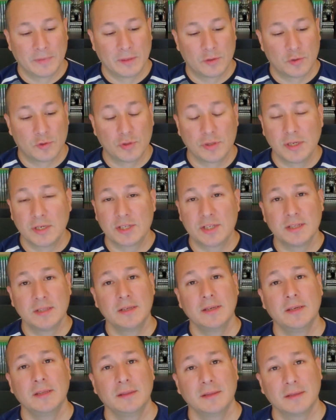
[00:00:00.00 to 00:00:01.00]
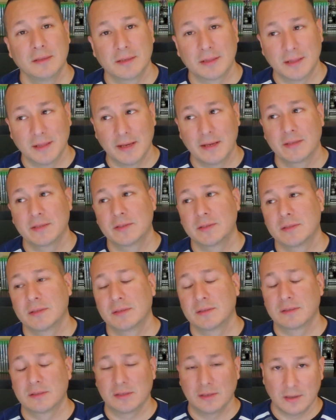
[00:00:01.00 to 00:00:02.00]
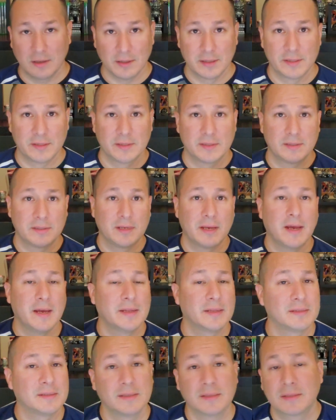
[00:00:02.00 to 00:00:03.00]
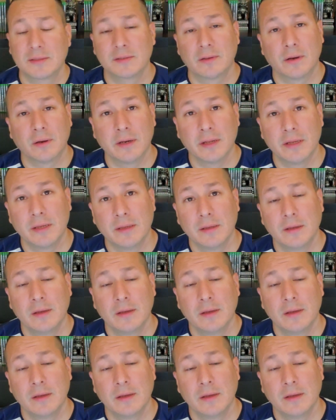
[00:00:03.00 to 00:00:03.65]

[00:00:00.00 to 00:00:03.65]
Traditionally, the class starts at 6:30,